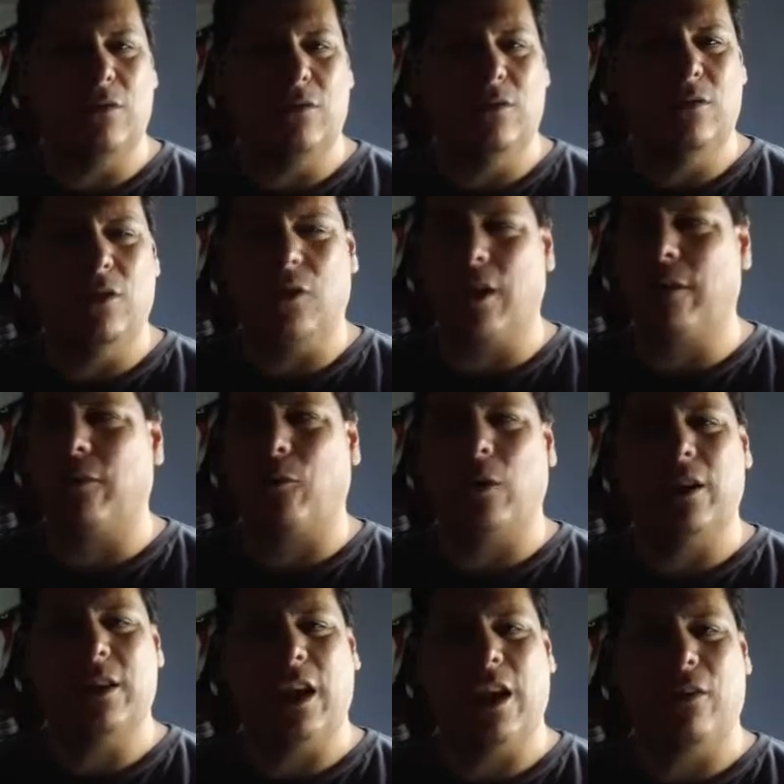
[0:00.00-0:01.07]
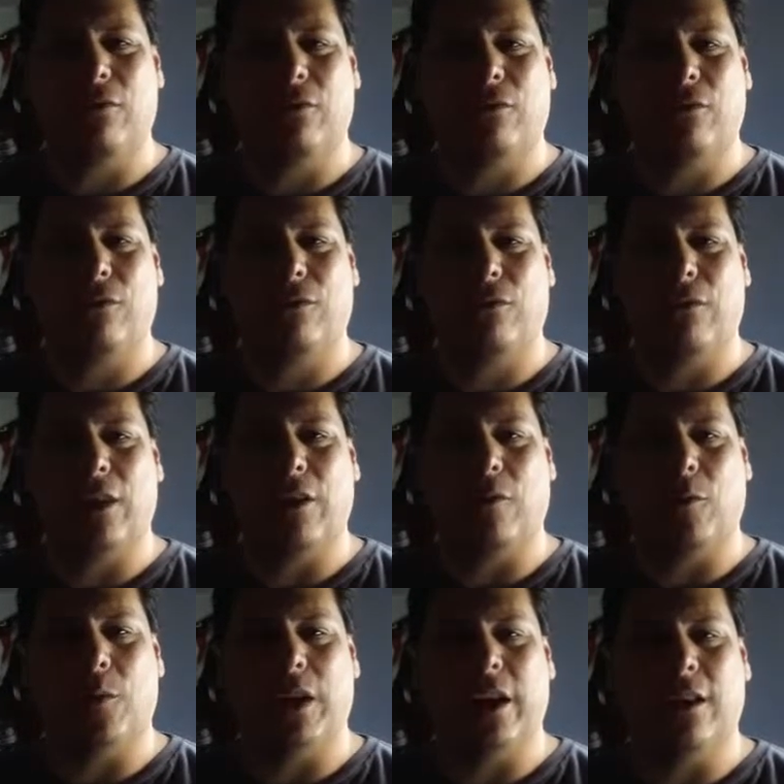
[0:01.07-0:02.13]
You don't have the right to F with
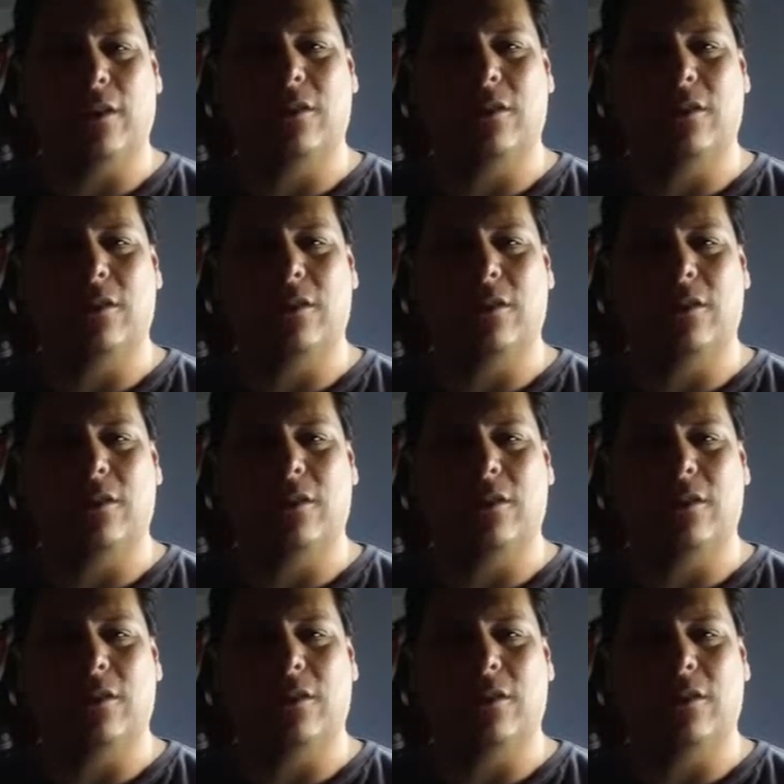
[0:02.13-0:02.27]
everybody